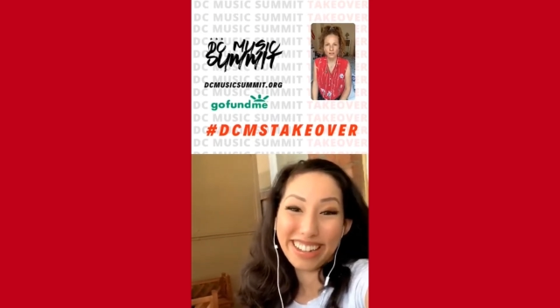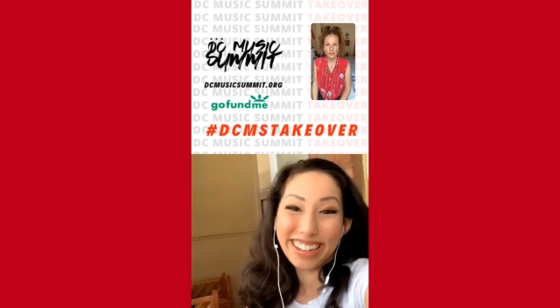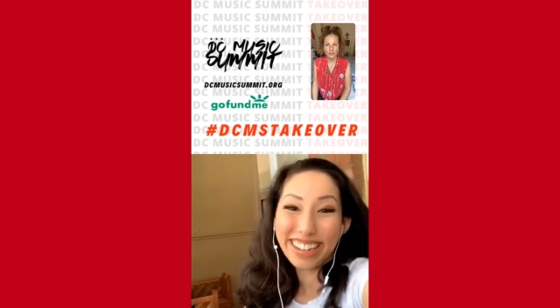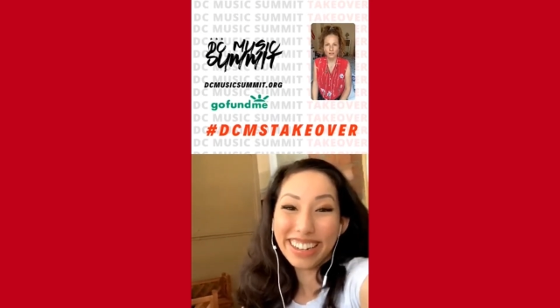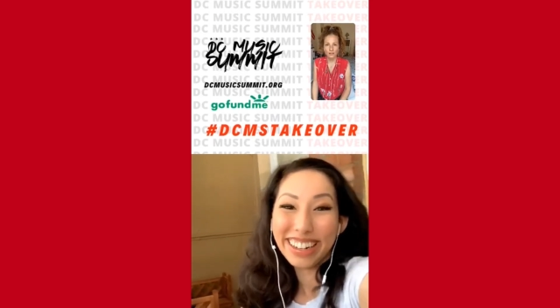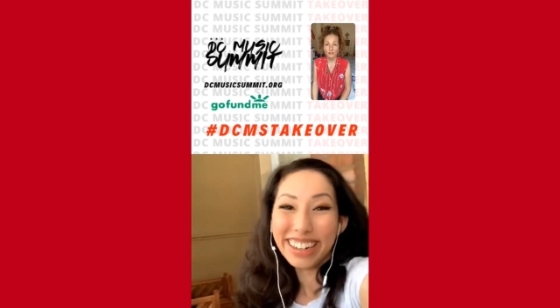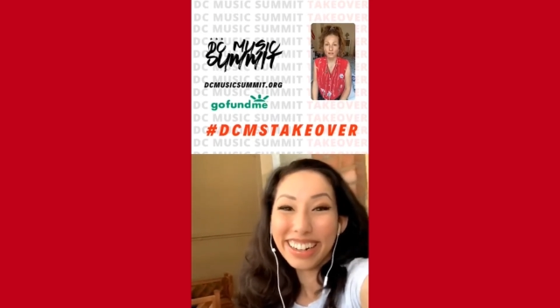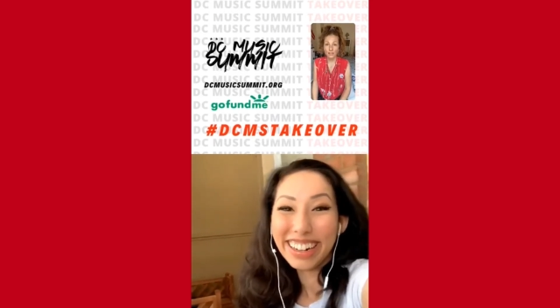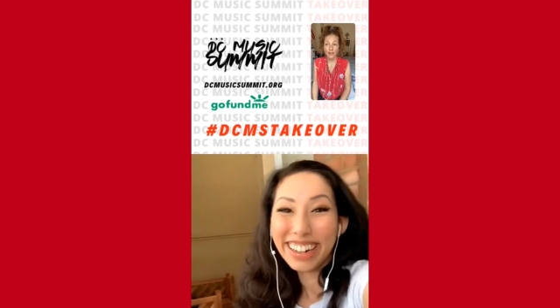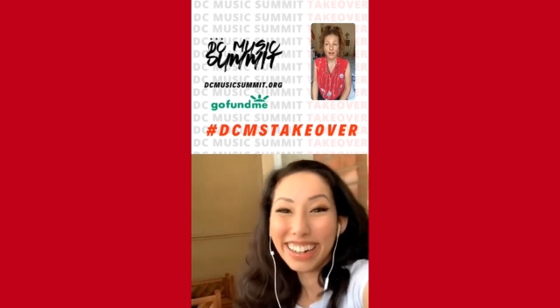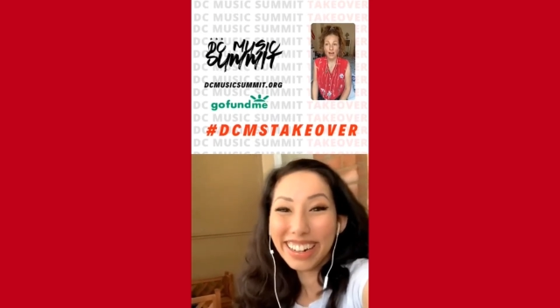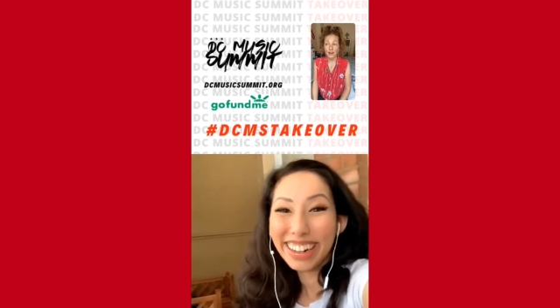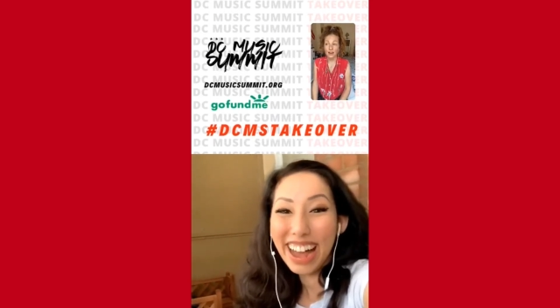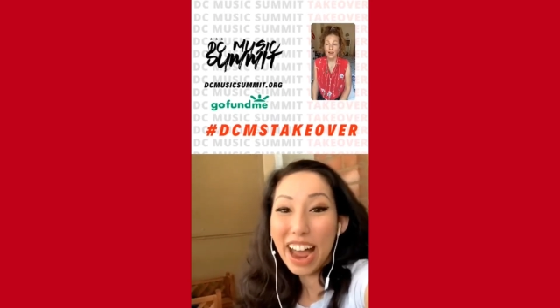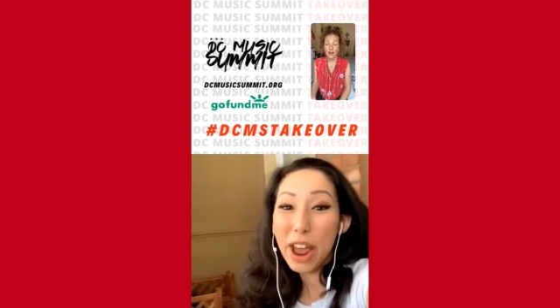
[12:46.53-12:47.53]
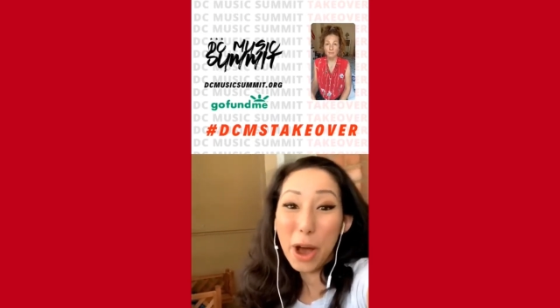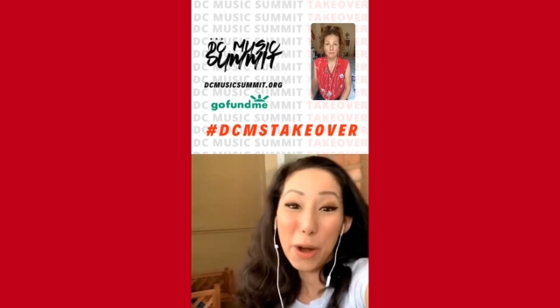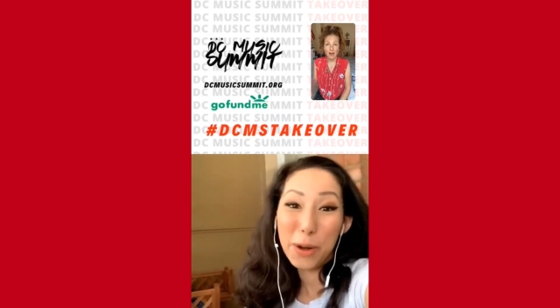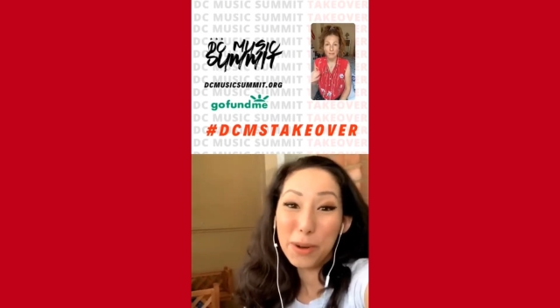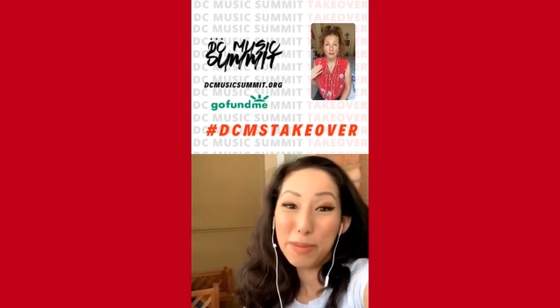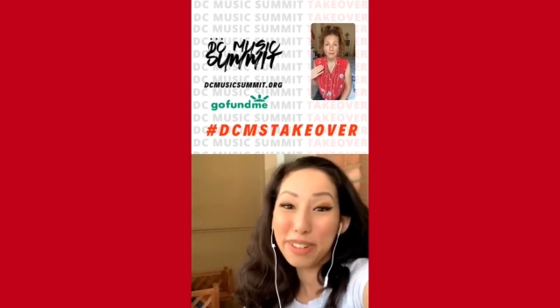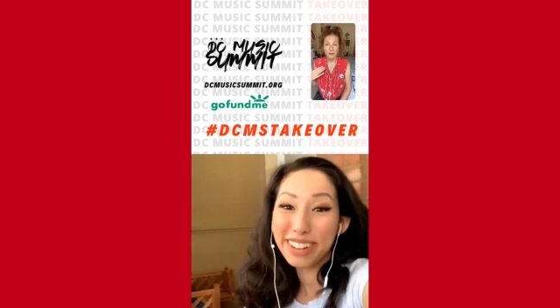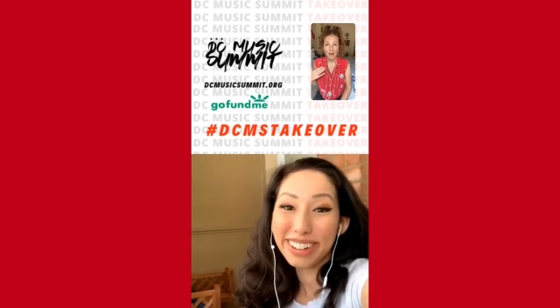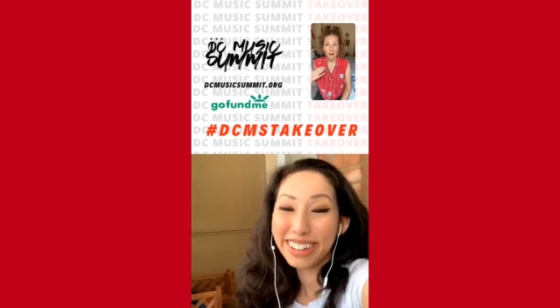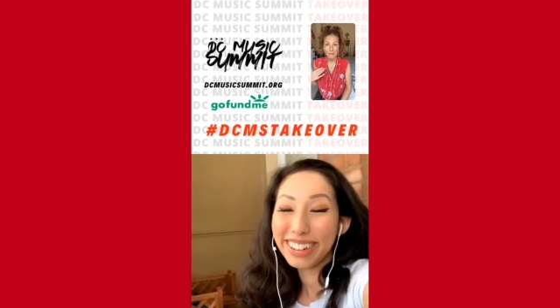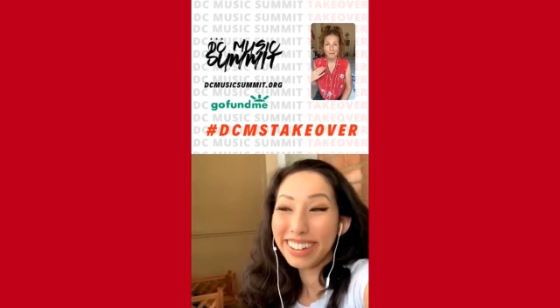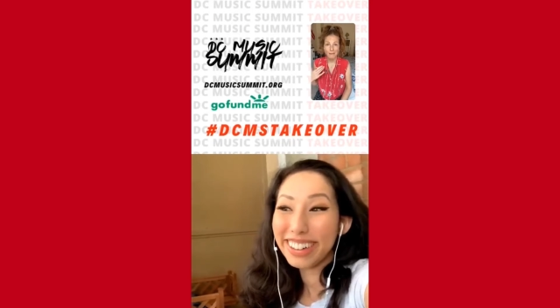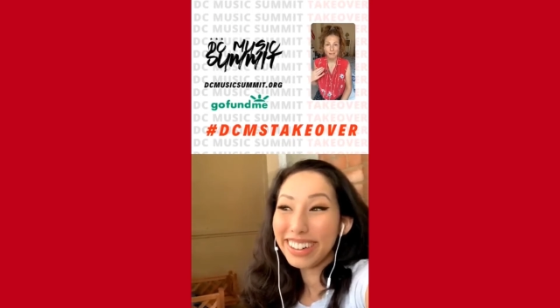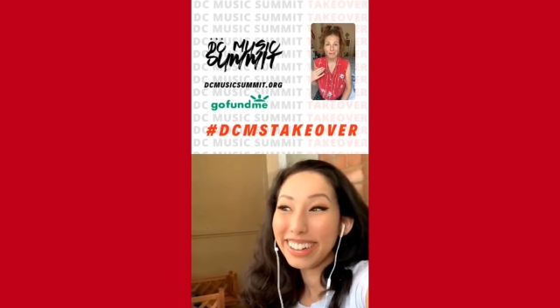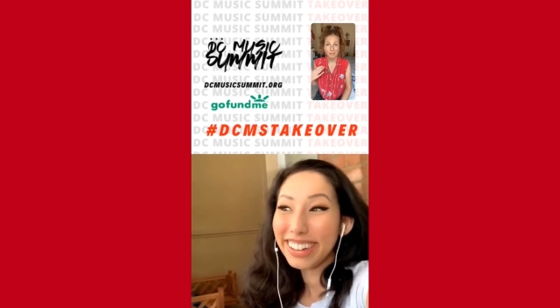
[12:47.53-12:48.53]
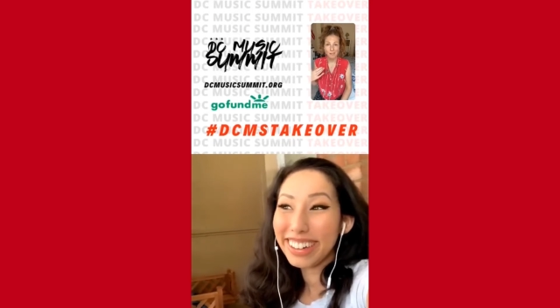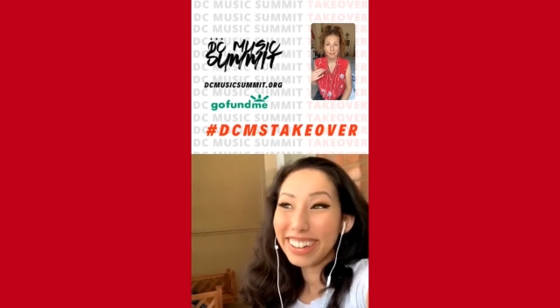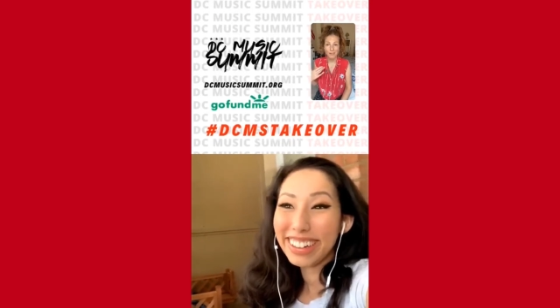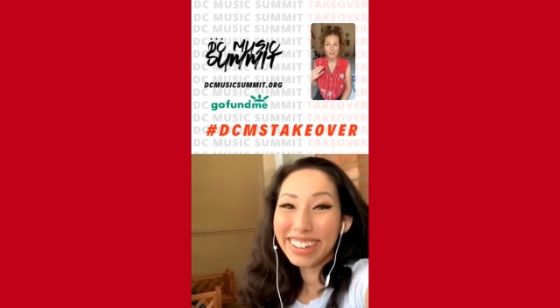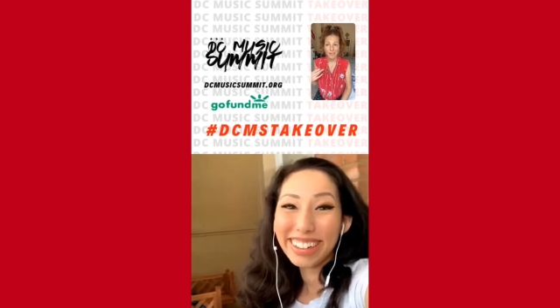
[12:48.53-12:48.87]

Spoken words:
Yeah, and I'm about to do the same.